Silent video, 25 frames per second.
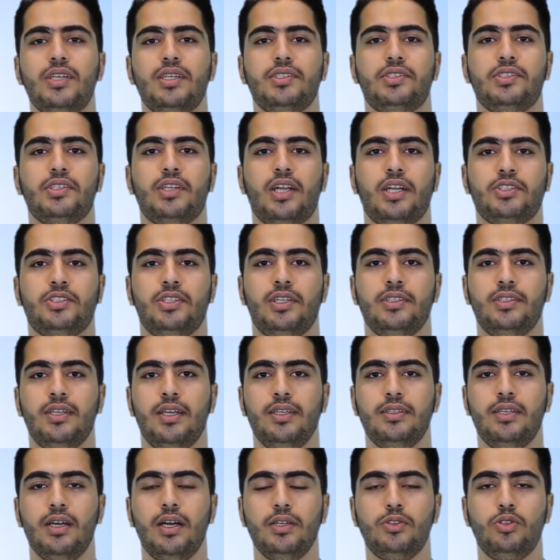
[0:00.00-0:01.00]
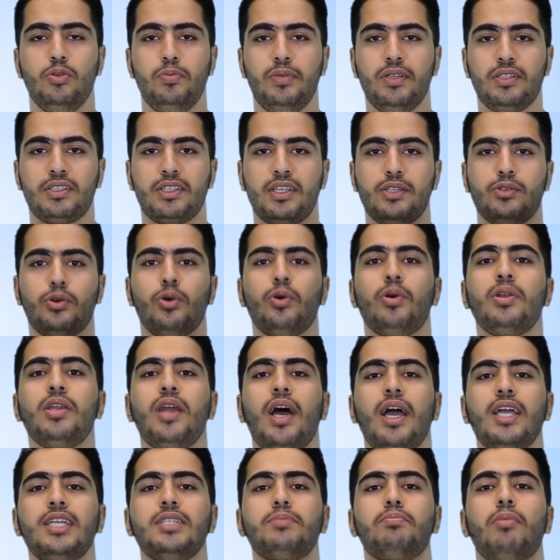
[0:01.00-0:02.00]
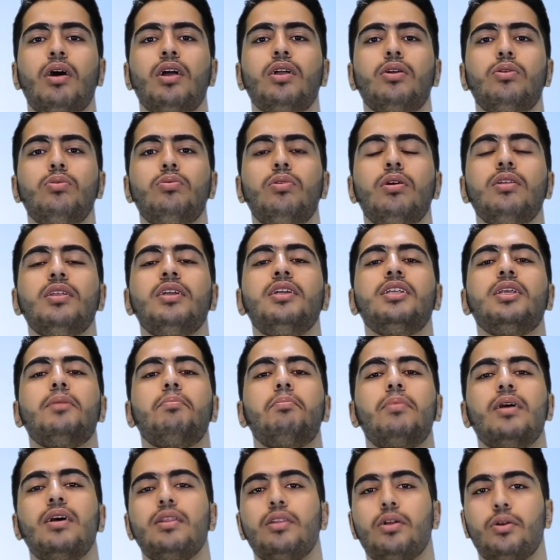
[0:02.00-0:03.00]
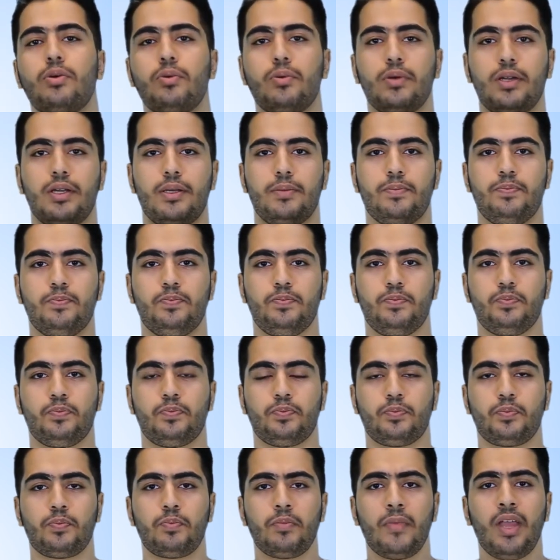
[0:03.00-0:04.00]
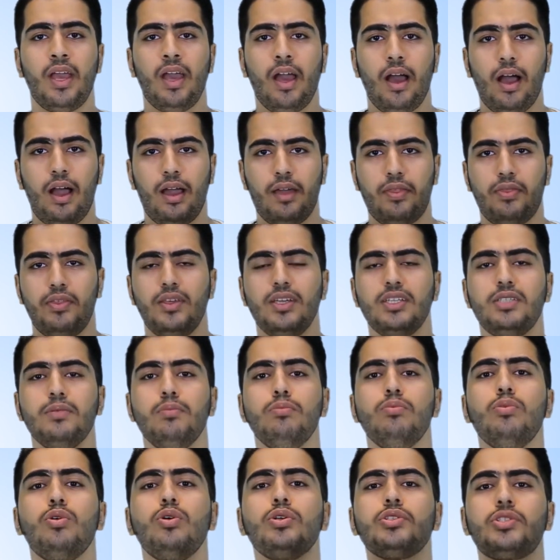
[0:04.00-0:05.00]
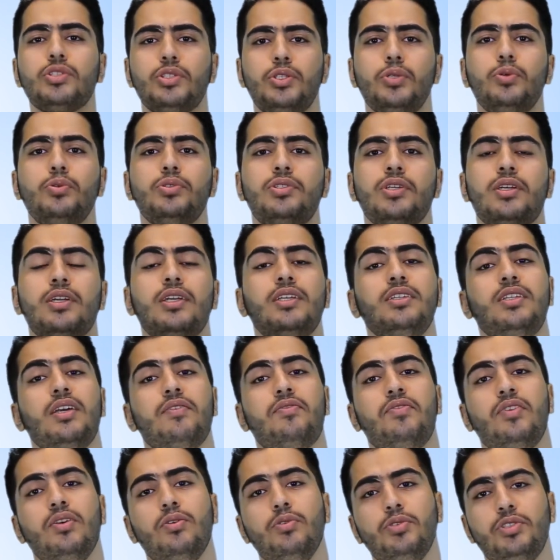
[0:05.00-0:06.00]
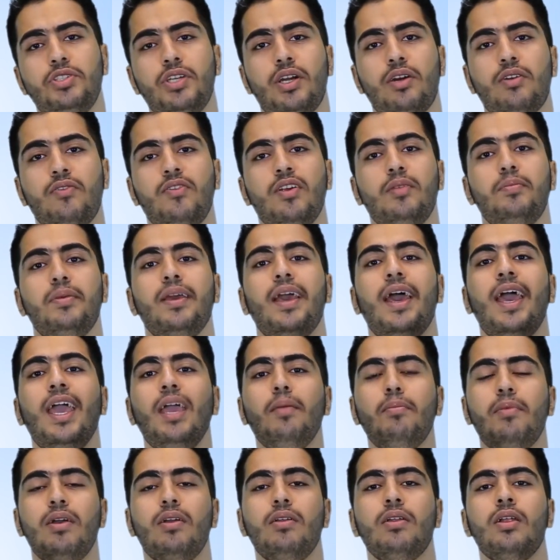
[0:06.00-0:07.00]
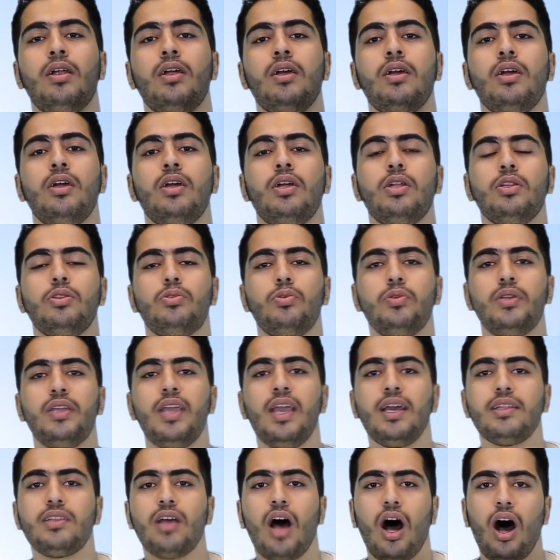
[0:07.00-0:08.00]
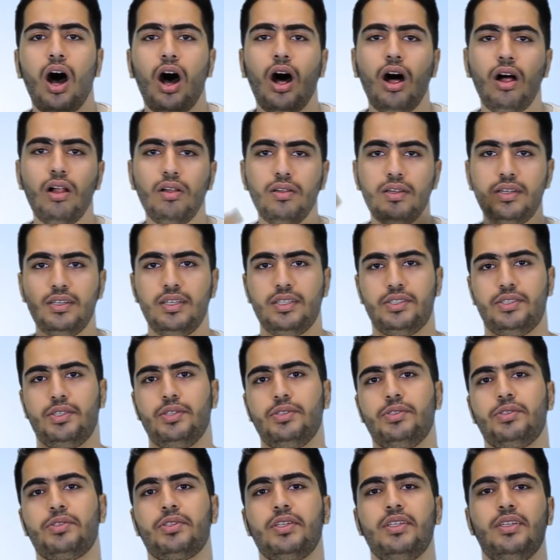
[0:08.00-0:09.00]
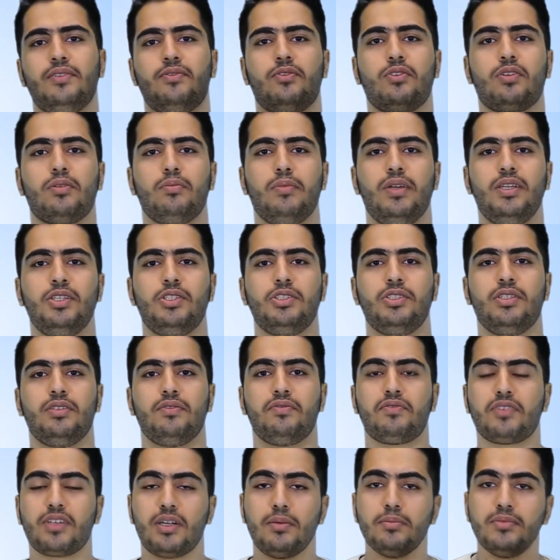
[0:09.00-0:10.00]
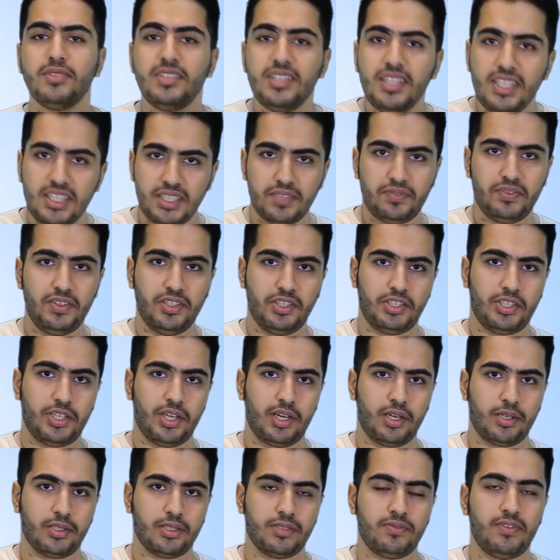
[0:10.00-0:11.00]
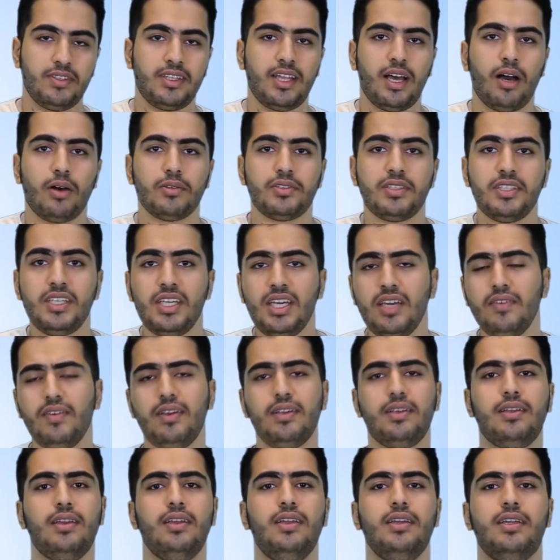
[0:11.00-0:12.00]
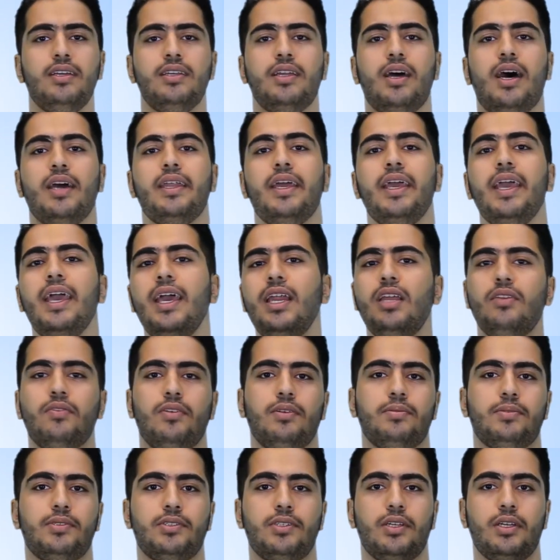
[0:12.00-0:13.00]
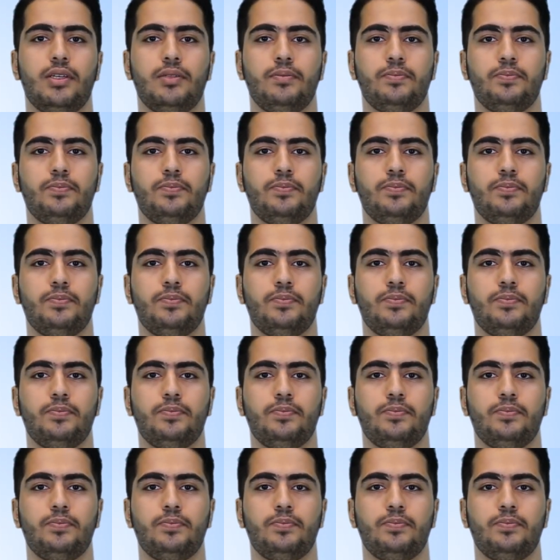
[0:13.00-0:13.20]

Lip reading: structured data to be recognized by Google in a better way. I think most users in the future will be able to get all the necessary information from these features without even clicking on any website.